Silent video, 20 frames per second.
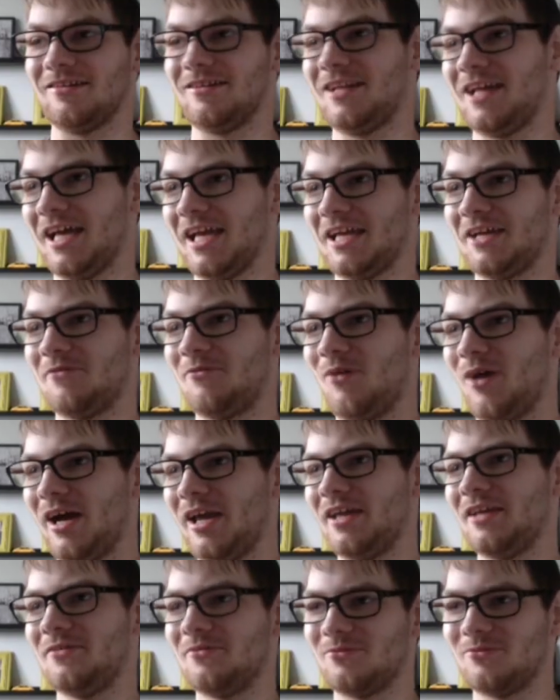Like,
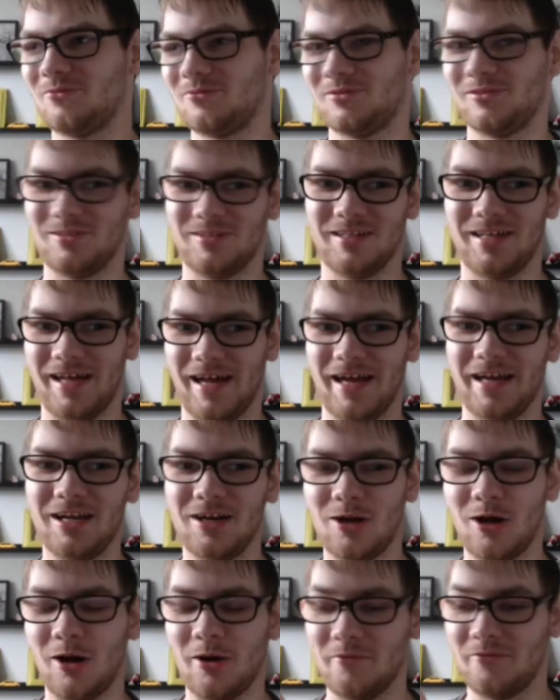why? I don't
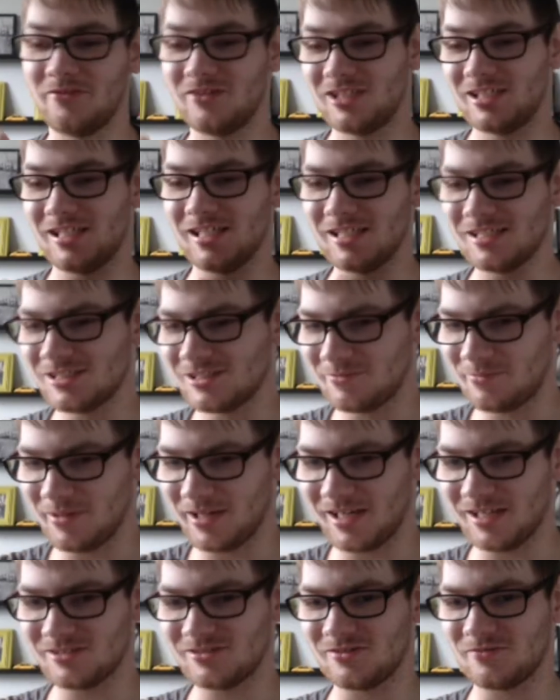know, it's
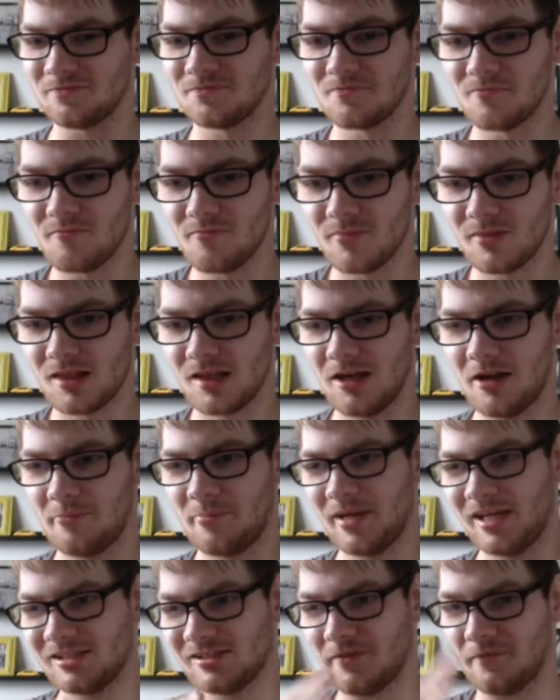because
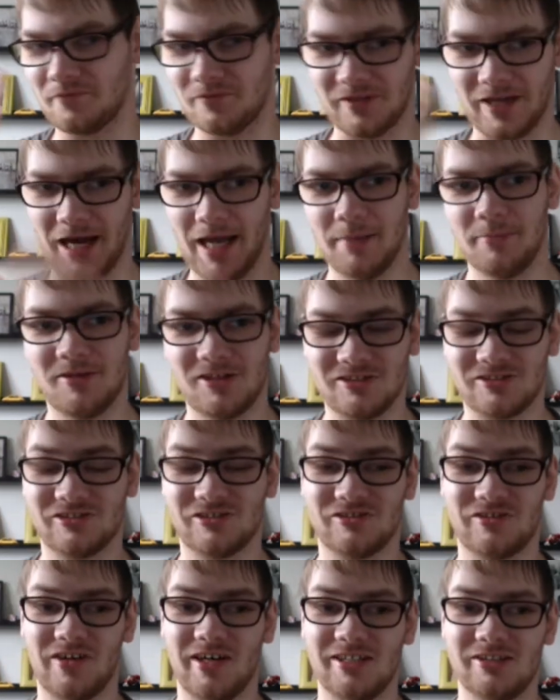because of time
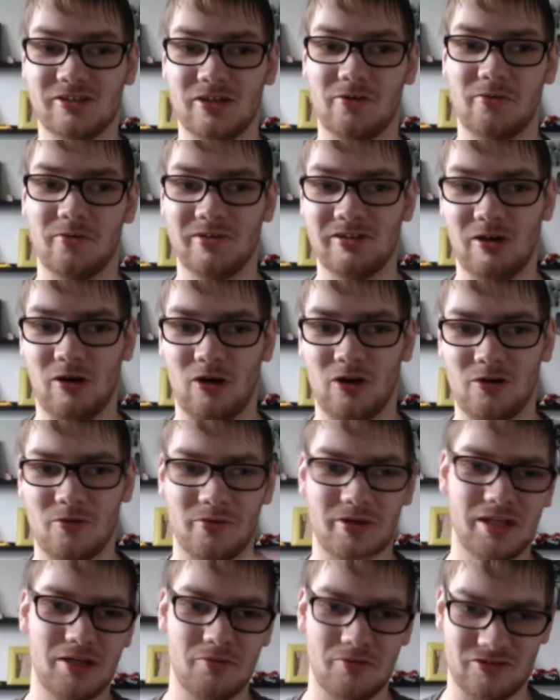constraints or,
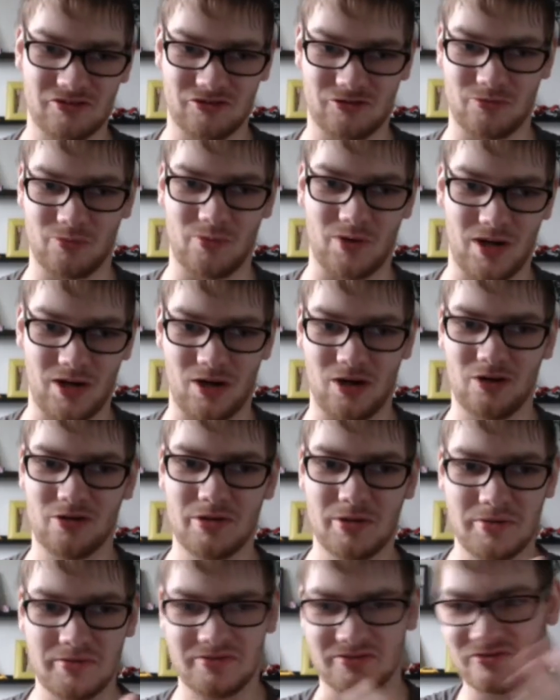or it was
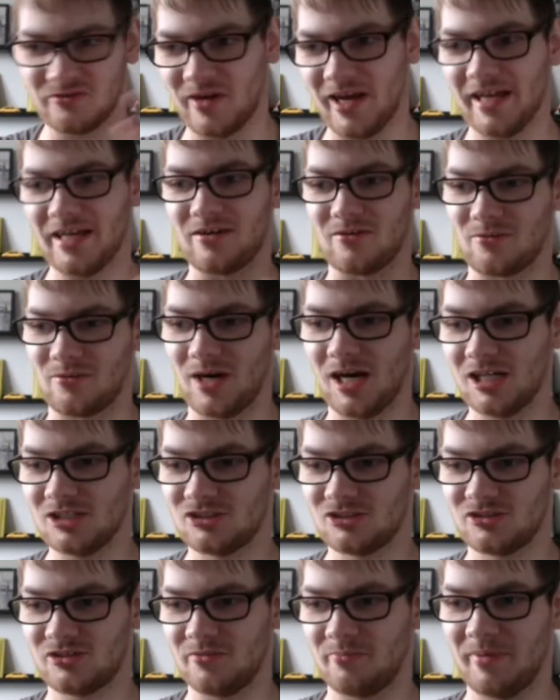or it was rather
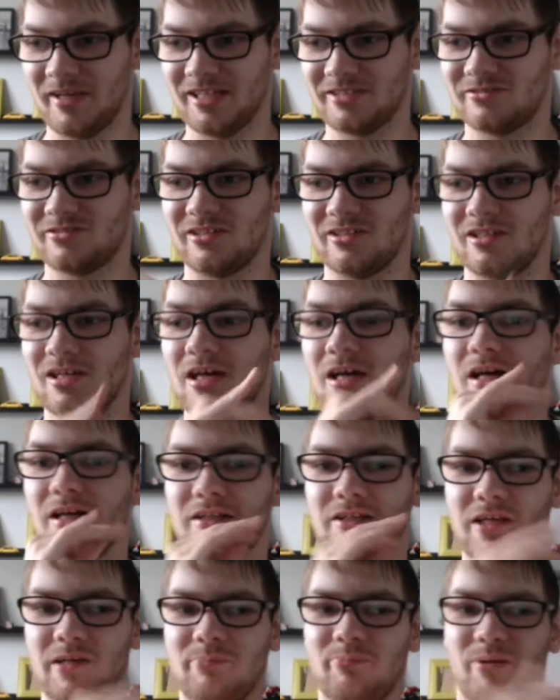rushed because the
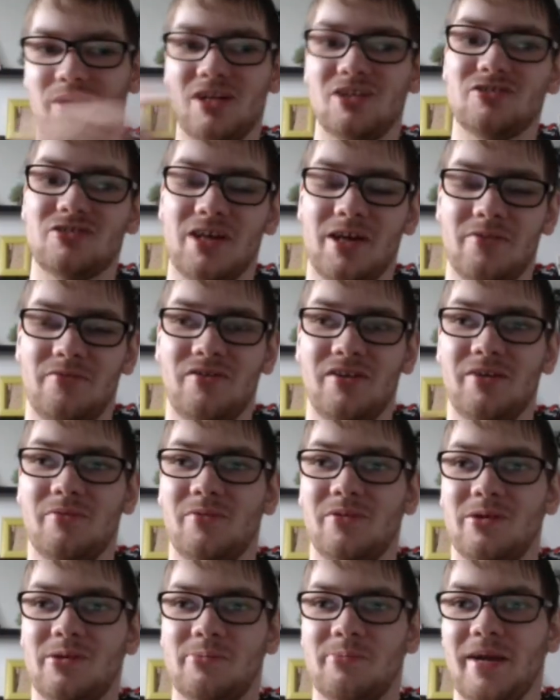three parts I think
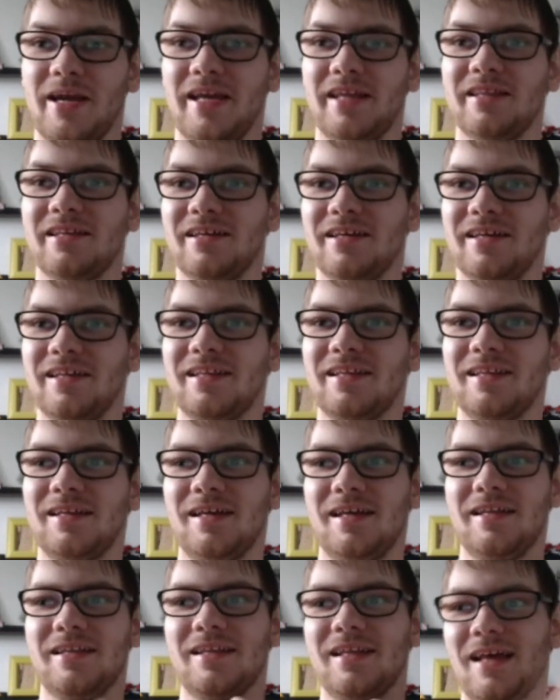were made in,
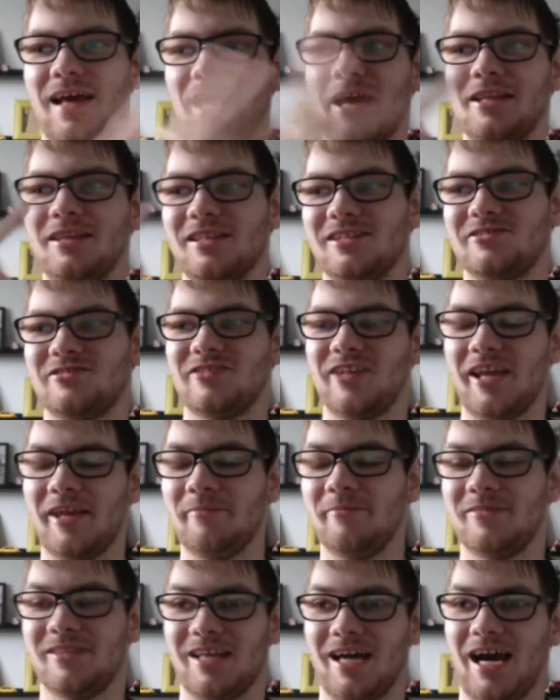in at the
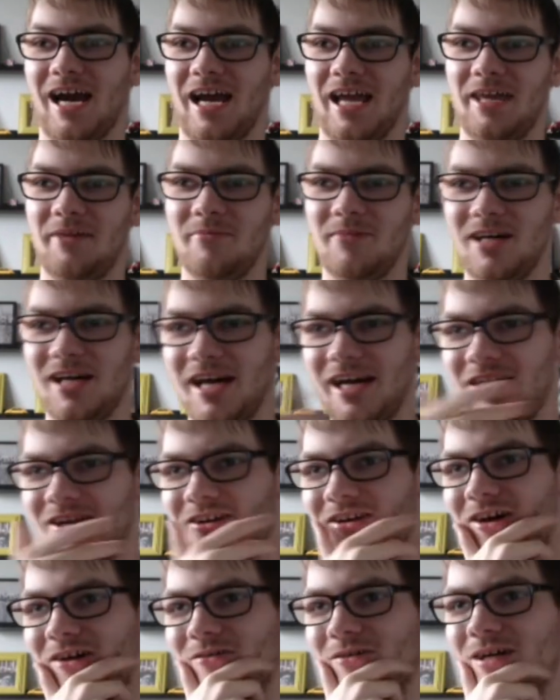same time I
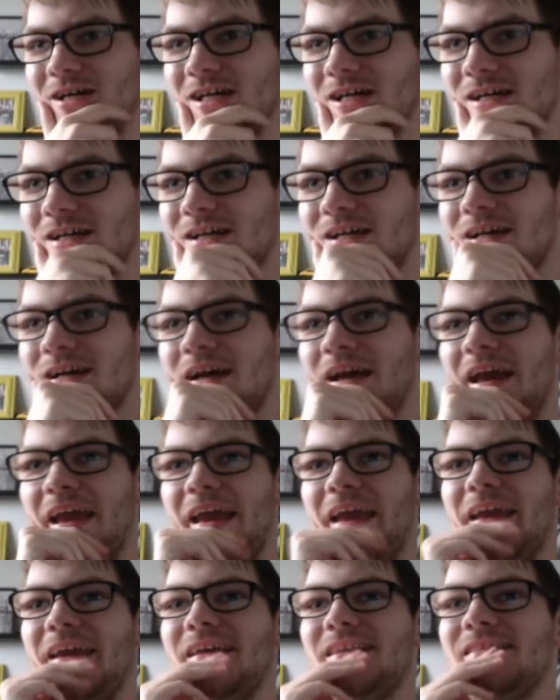don't know
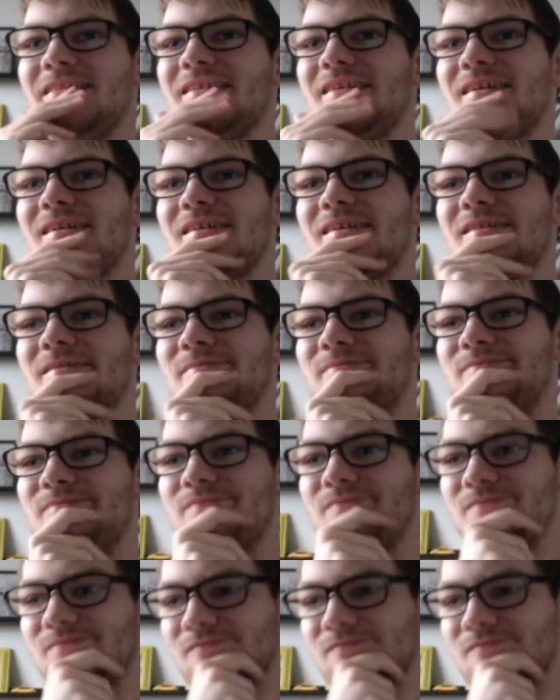and um,